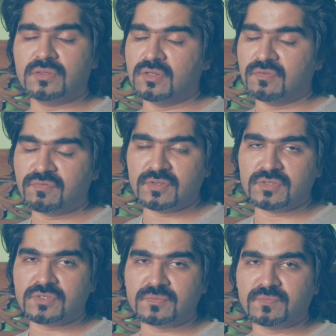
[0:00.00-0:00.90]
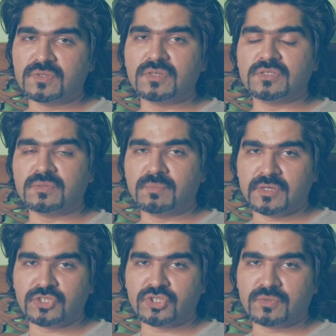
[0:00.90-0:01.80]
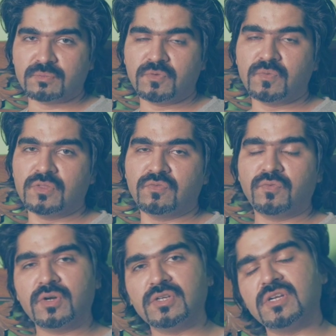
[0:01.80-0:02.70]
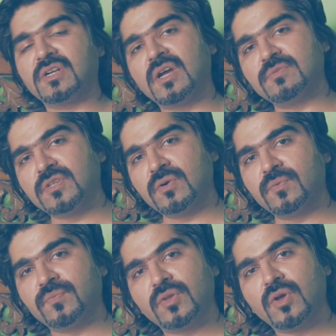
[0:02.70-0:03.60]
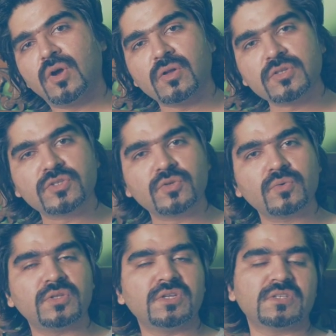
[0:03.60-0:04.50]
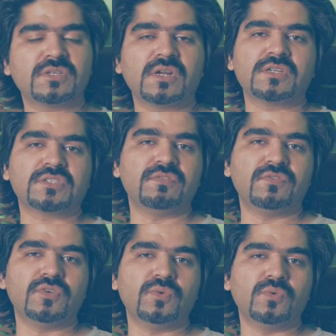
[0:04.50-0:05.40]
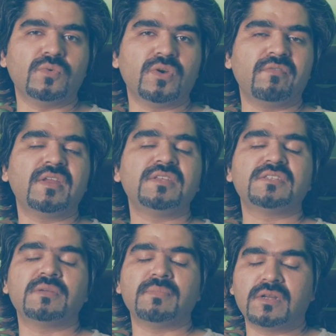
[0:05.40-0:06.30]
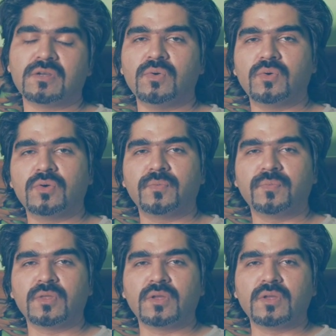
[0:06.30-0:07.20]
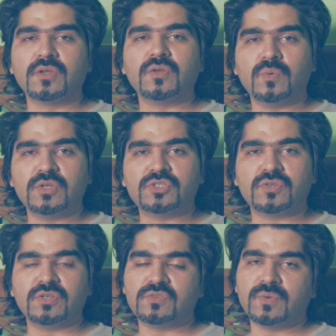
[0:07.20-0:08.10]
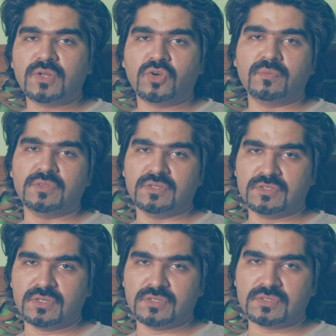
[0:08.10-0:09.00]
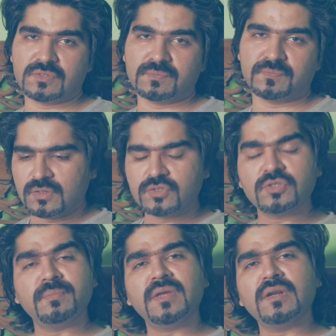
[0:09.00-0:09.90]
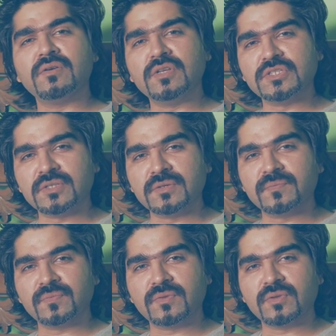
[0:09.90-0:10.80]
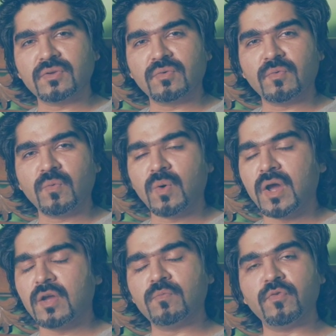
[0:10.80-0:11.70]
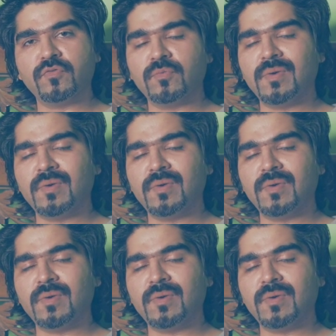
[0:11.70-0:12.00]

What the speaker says: the difference isn't much between the footage that comes out. Also, the DSLRs gives you a very cinematic look, which is very common these days. So the main reason why I moved to